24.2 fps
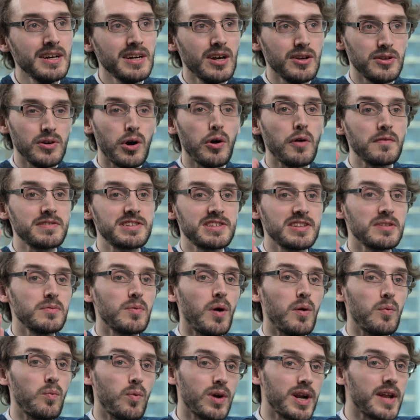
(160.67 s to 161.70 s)
You obviously
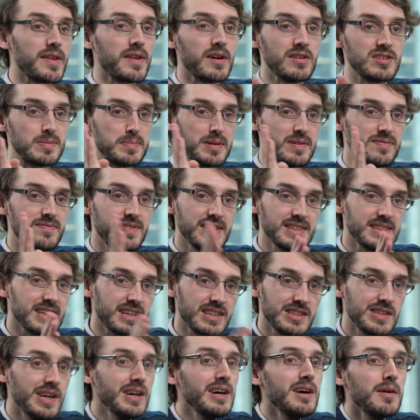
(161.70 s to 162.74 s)
want one of those to be
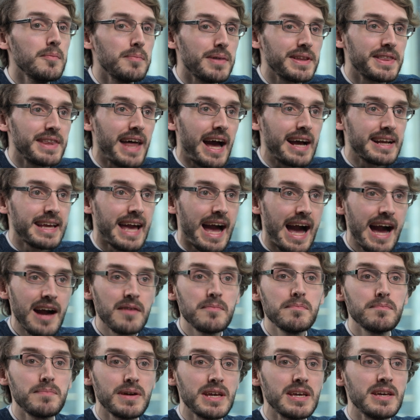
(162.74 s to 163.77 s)
physics, but that
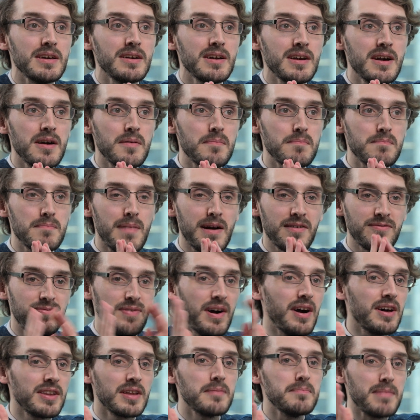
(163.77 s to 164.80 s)
can be
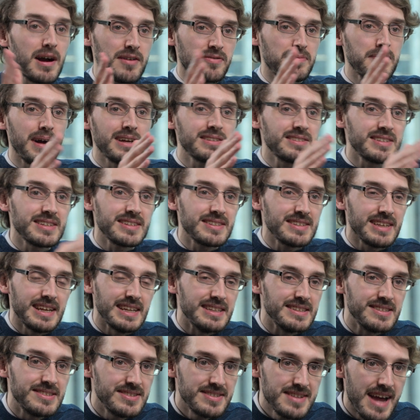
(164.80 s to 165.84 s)
further mathematics
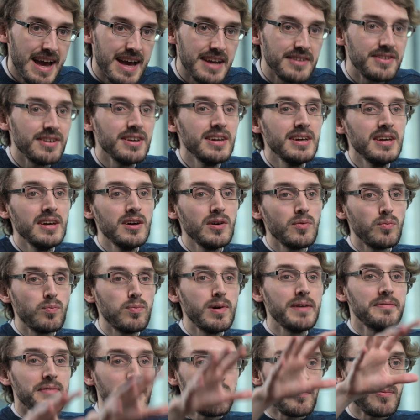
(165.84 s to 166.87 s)
instead,
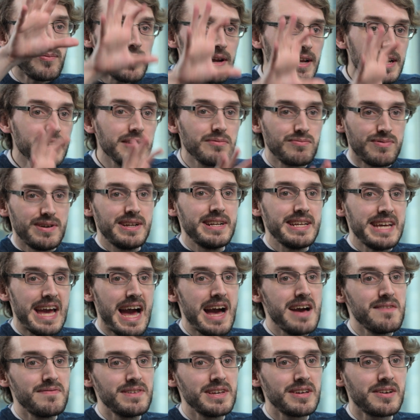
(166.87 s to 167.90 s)
with a really, really
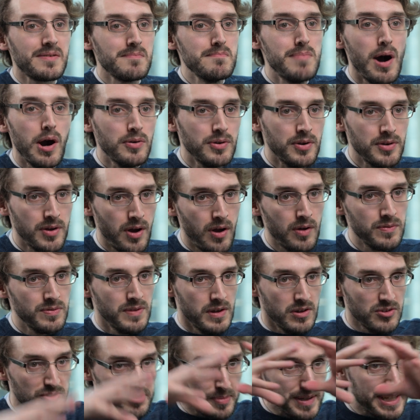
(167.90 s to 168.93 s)
heavy component on
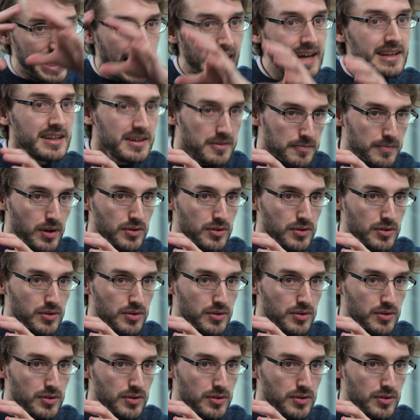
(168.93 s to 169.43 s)
those mechanic